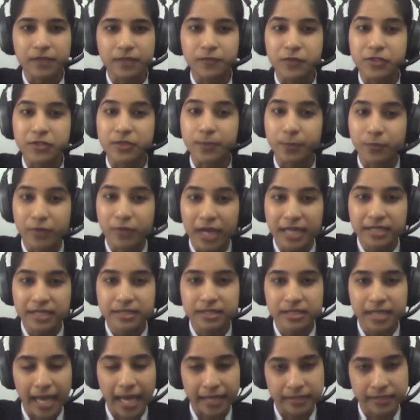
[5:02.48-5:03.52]
he was a bright
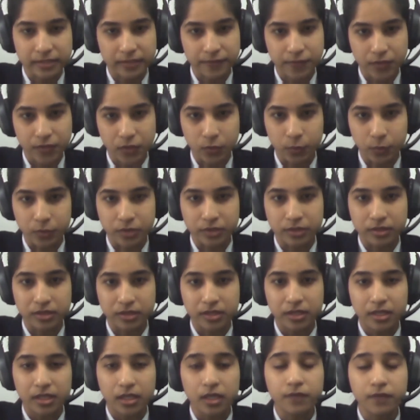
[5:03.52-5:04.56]
and active student.
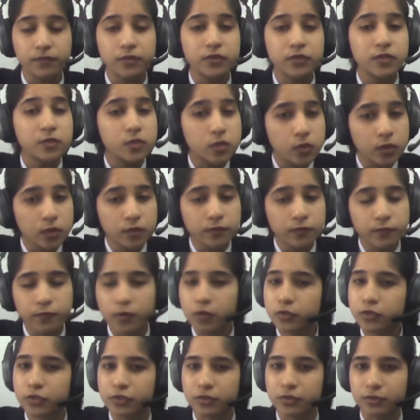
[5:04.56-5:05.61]
It was his good
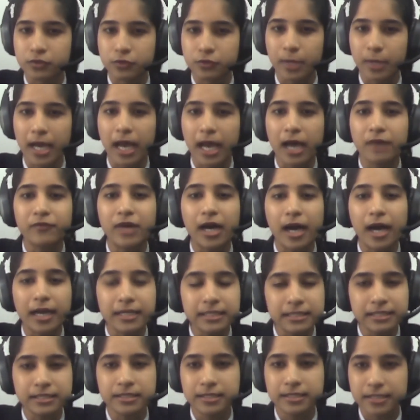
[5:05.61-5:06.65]
fortune to have an
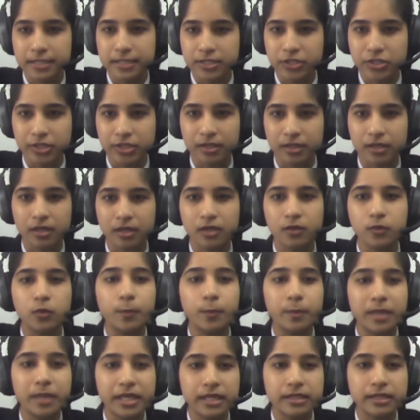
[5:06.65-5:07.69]
ideal teacher
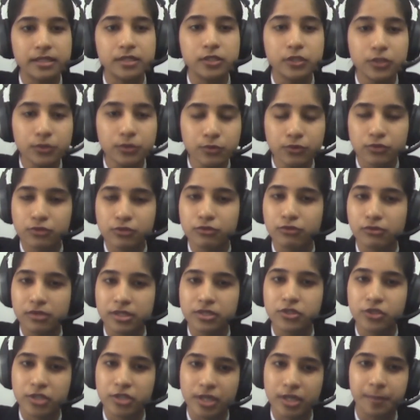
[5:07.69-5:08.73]
who played a huge role
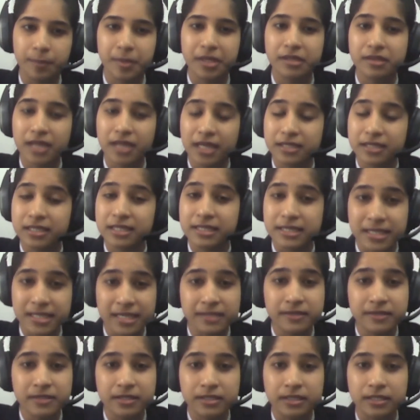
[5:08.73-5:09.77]
in shaping Dada's
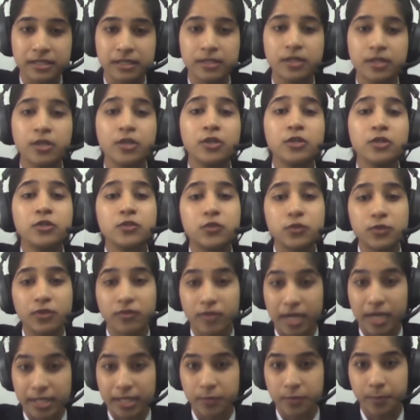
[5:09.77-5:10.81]
destiny to the
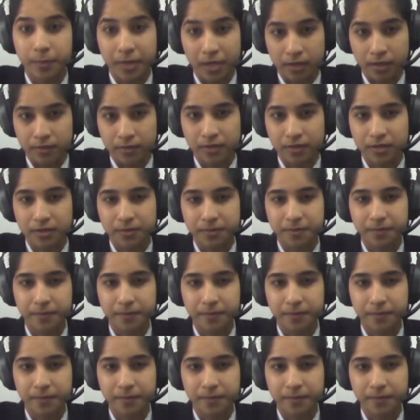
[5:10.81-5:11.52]
right path.